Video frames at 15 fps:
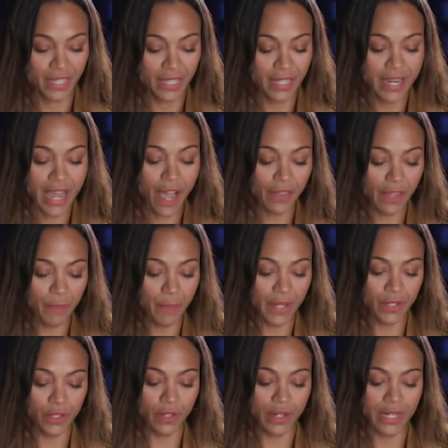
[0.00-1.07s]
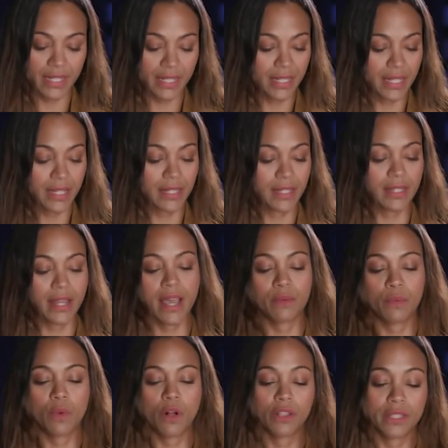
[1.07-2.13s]
Now that Pandora exists at
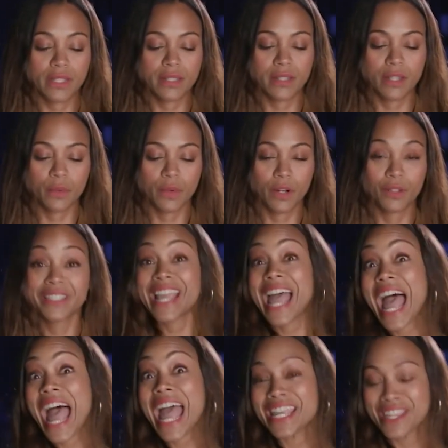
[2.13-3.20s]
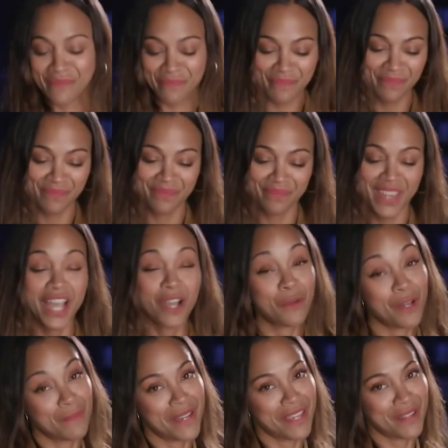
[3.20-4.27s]
Walt Disney World, yay! I
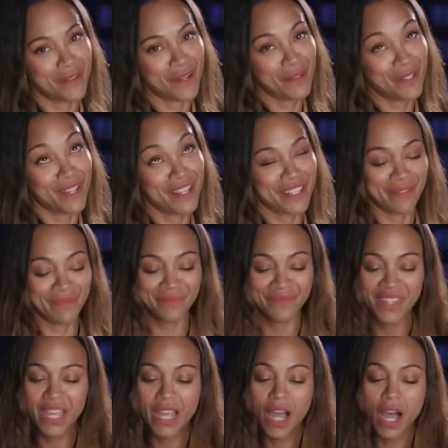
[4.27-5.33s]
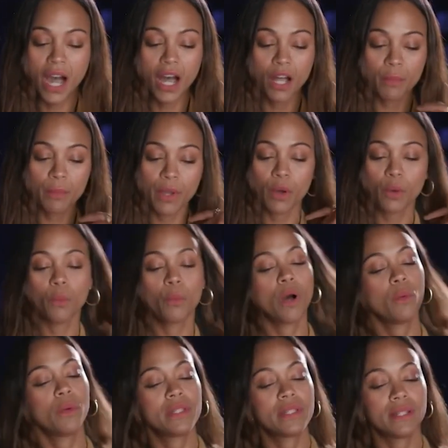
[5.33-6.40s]
went, by the way, it was awesome. Um,
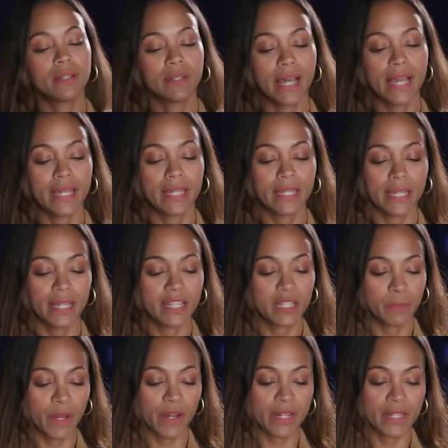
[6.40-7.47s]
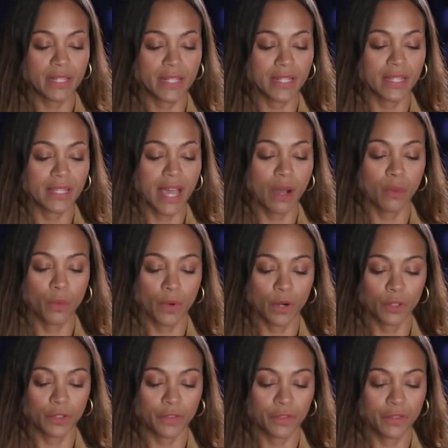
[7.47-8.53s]
what was it like experiencing that
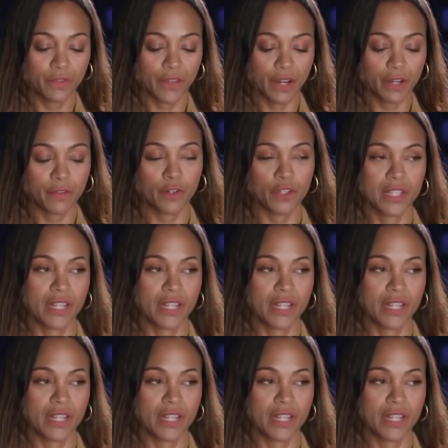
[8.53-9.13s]
world for the very first